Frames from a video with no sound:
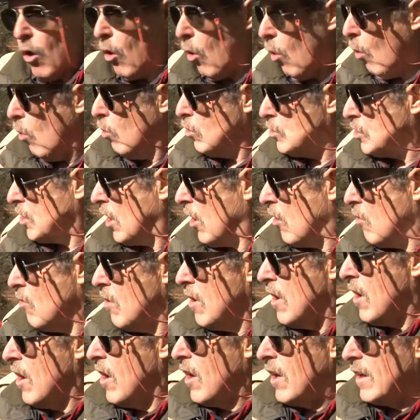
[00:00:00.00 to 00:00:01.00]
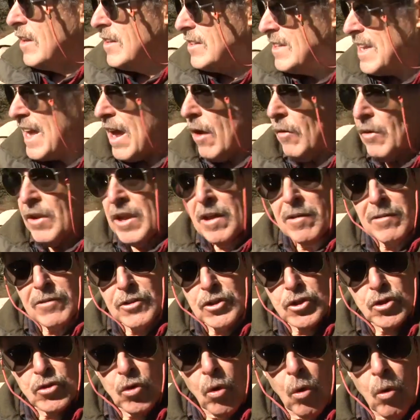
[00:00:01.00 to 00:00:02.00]
Also, down here in the
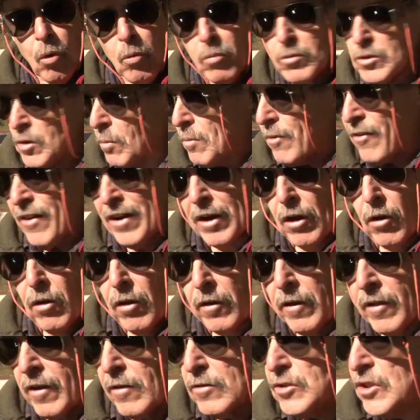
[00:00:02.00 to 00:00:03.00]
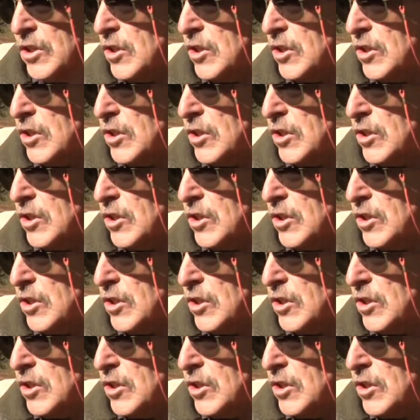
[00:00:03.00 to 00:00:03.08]
storms, and we've had a lot of those